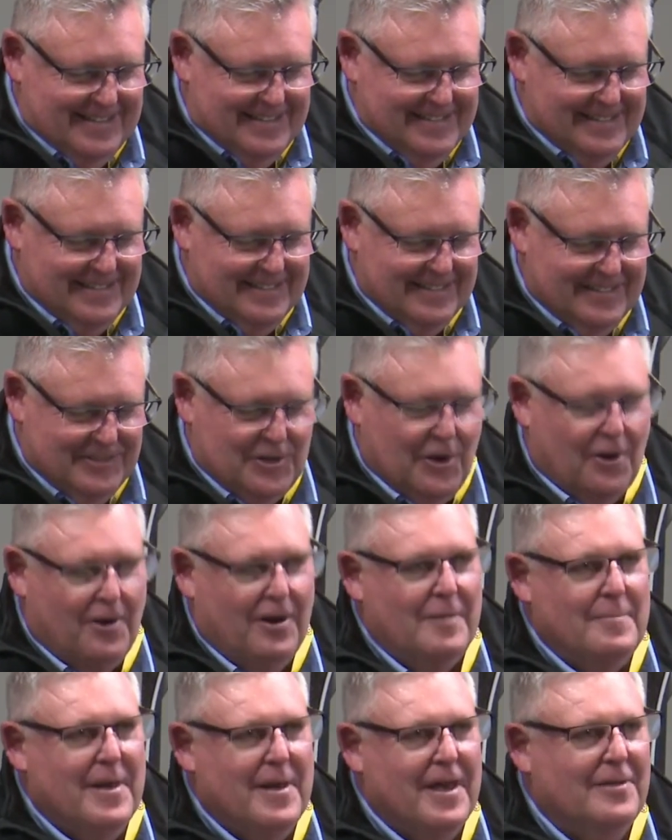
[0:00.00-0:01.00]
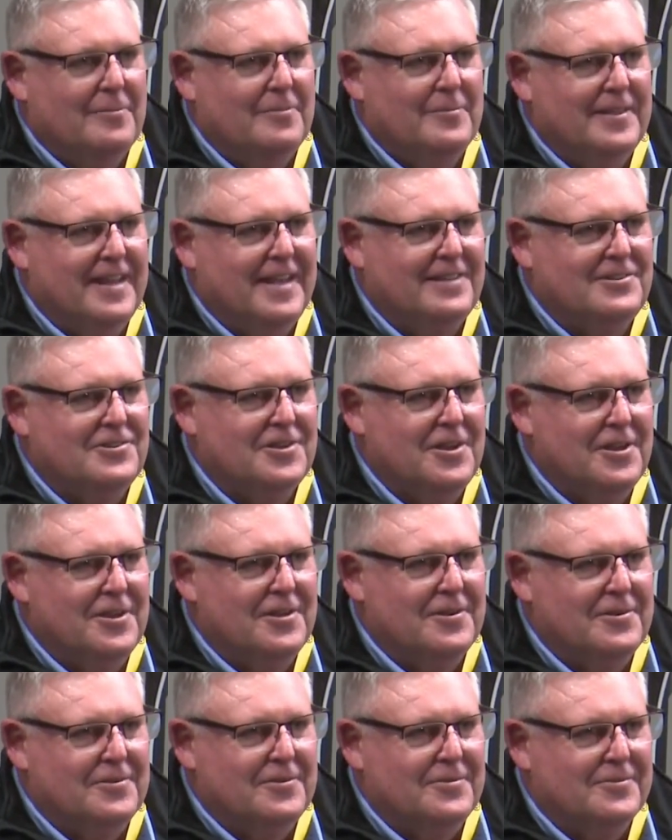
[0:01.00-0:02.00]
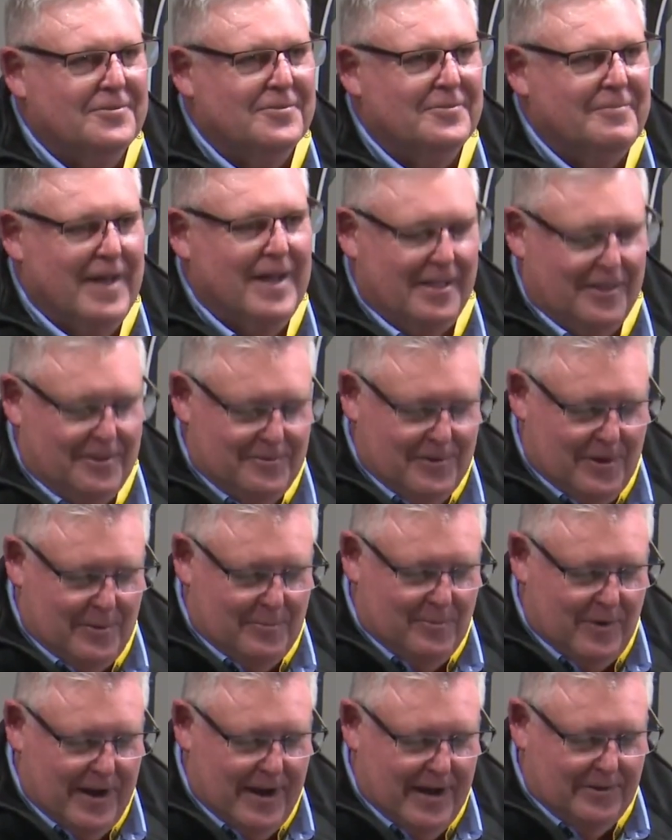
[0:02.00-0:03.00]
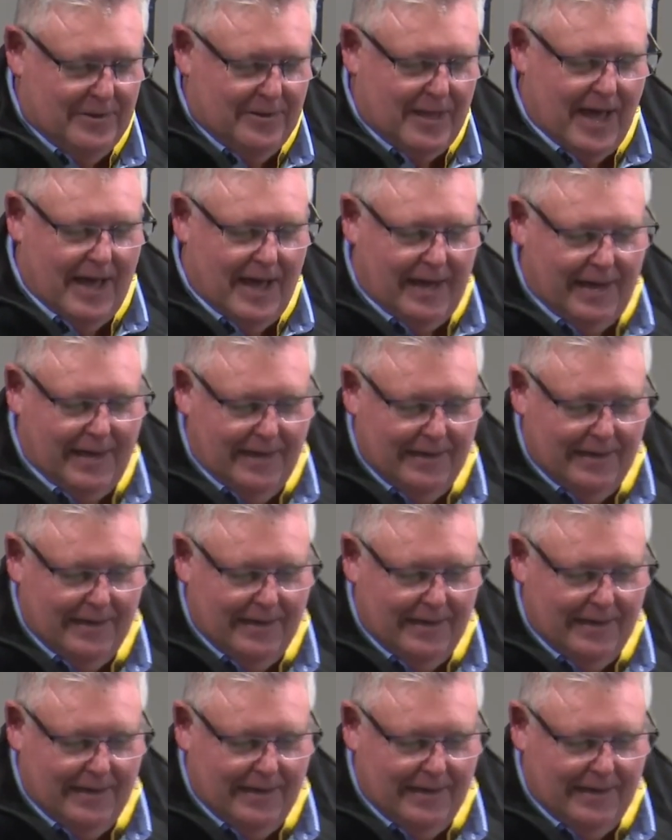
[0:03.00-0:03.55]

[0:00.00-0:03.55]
Sorry, Mal, but that's you. Mal and Rob Randall. Hey,